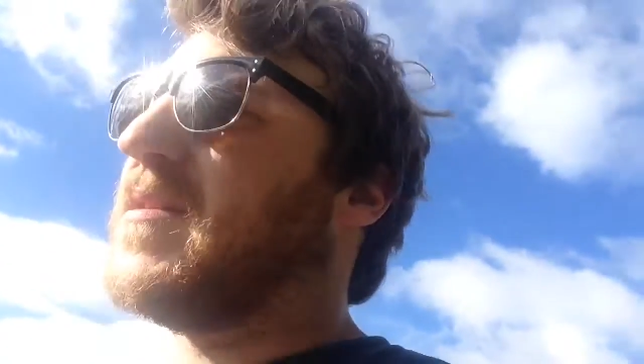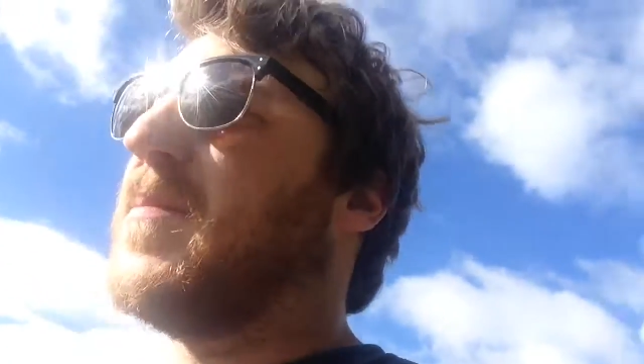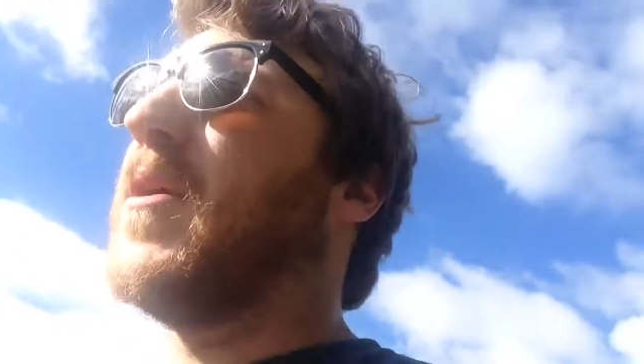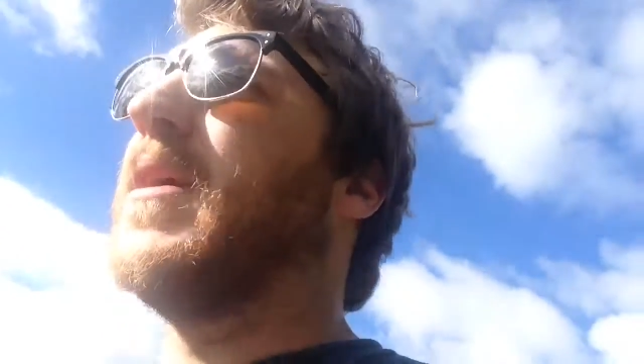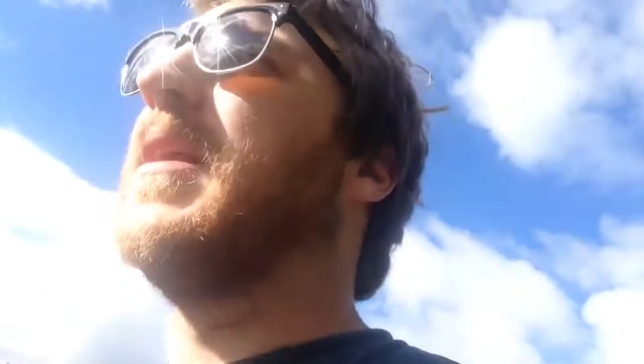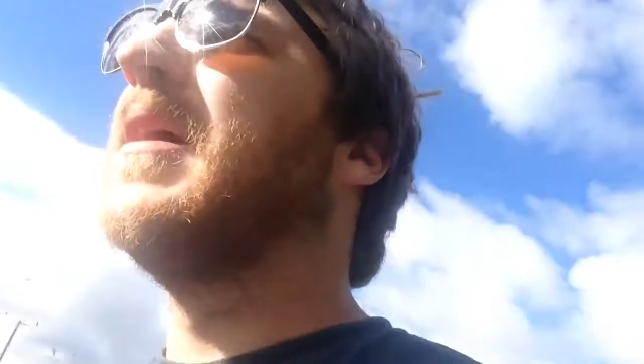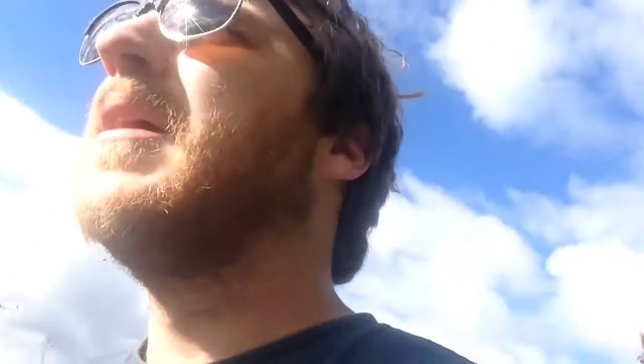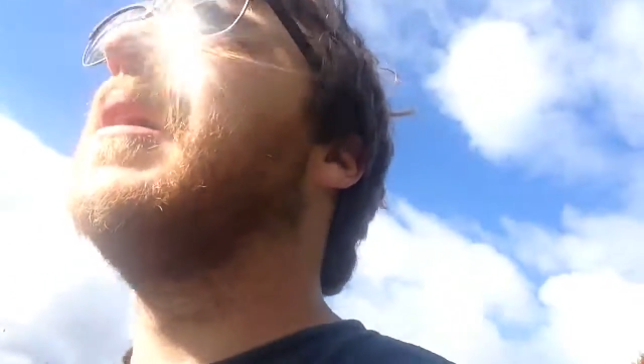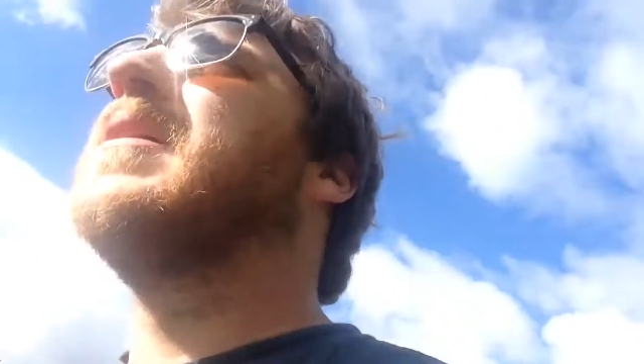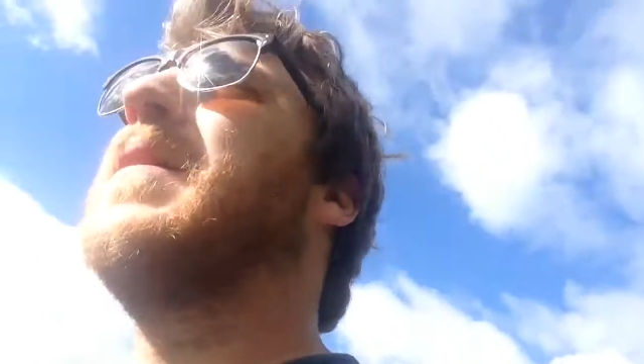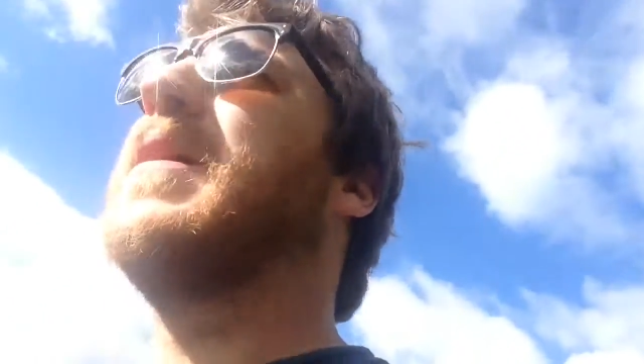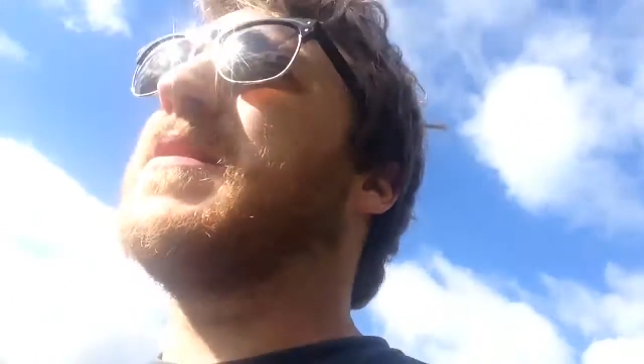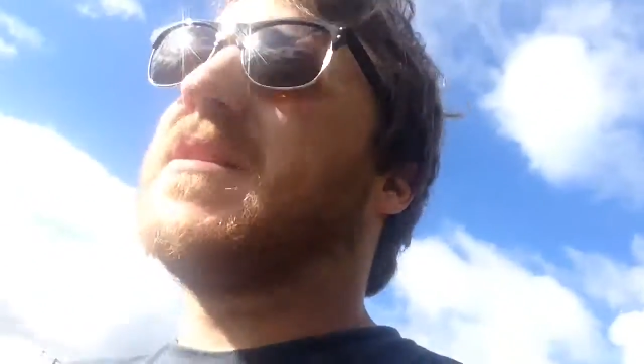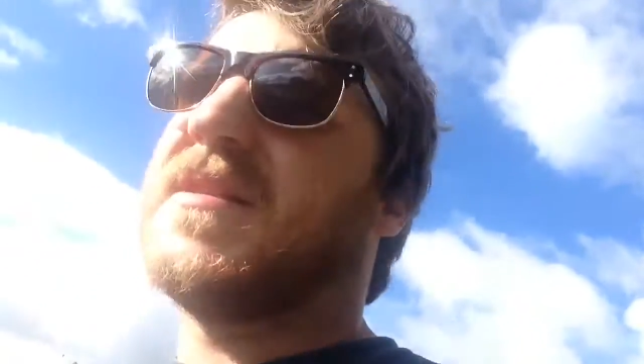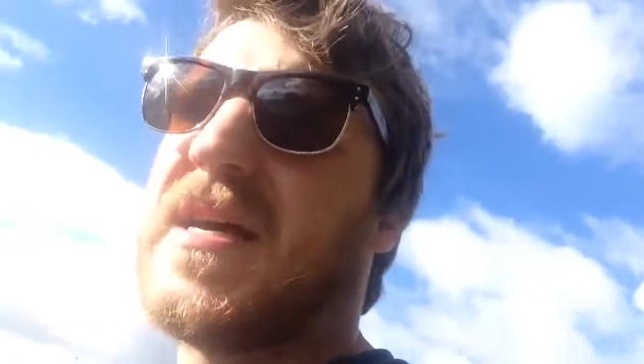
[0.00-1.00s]
the point.
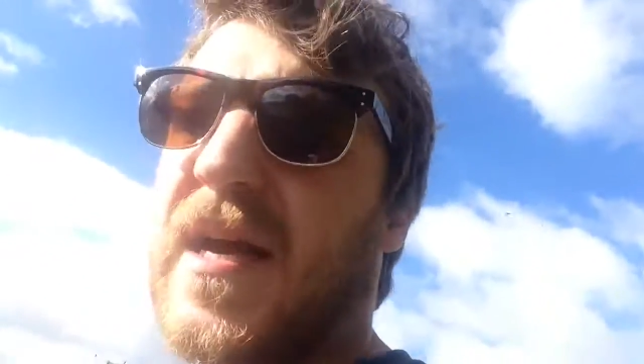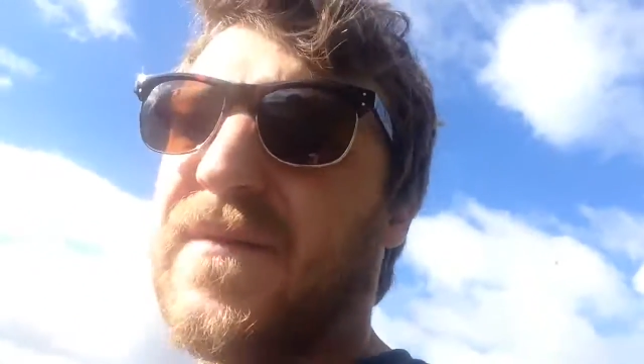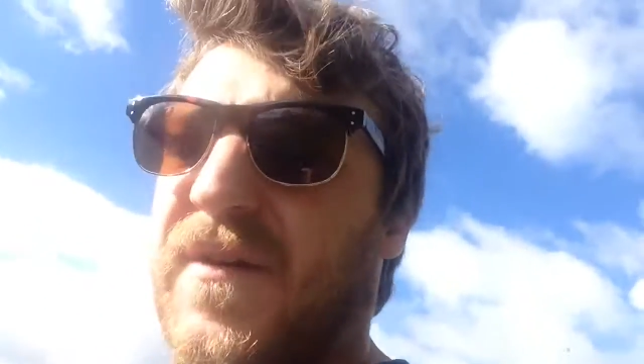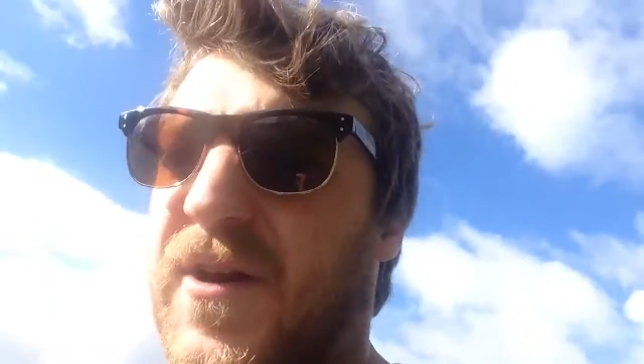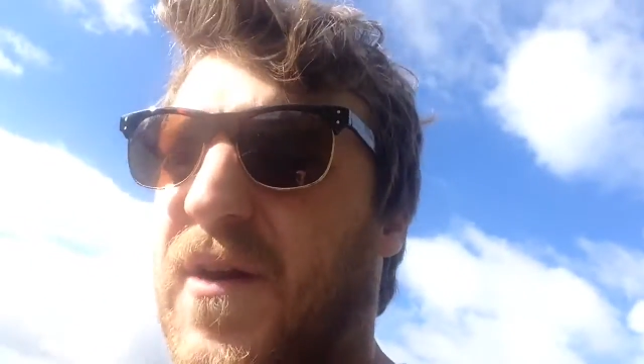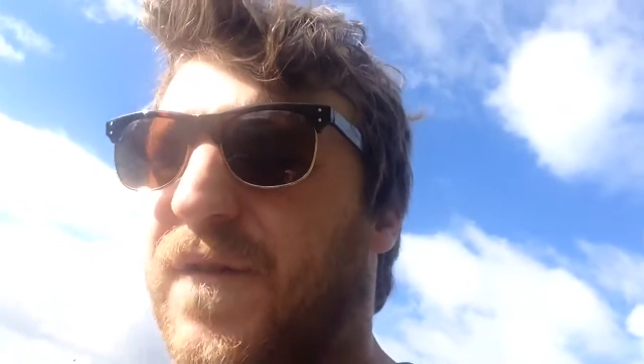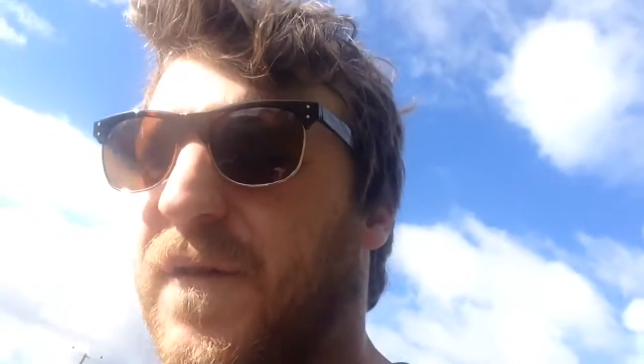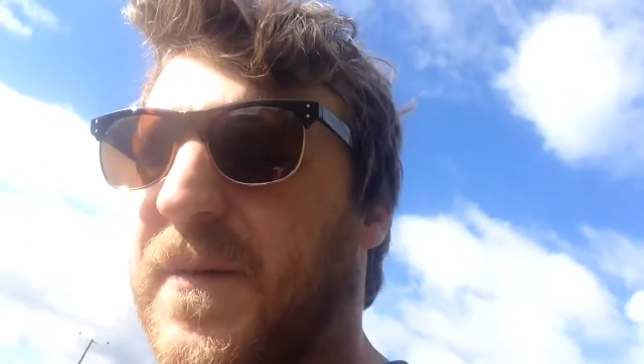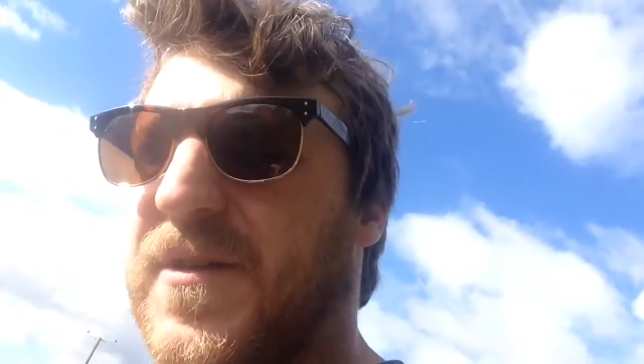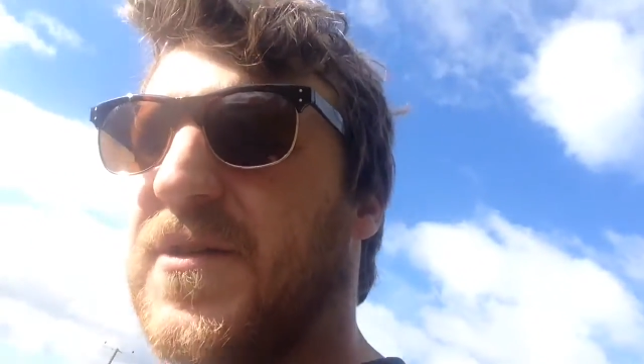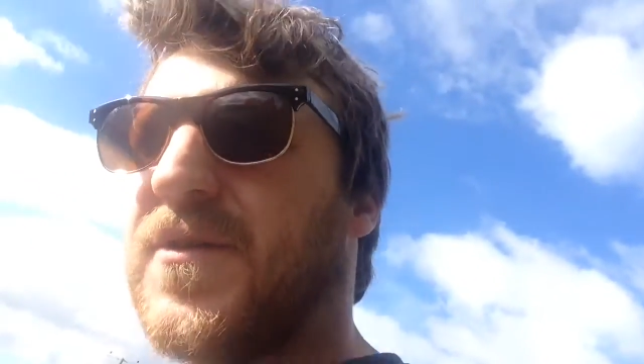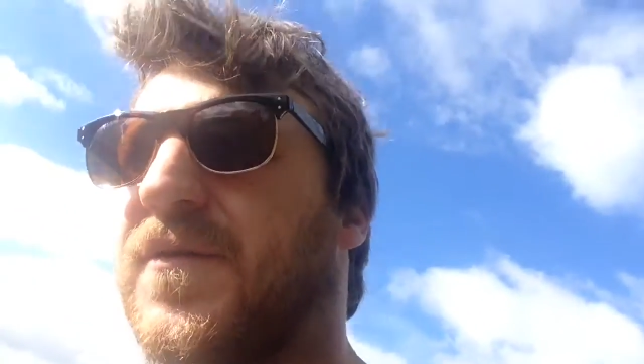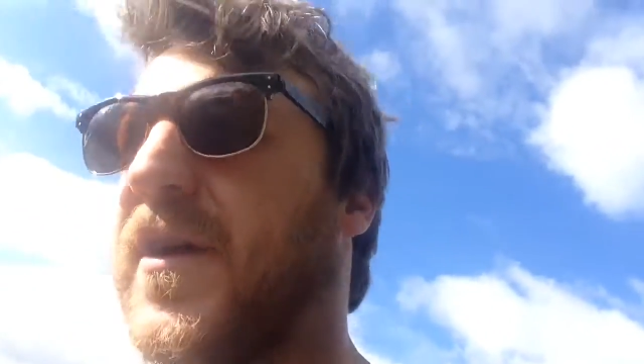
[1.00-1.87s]
That's a tag video for Mr.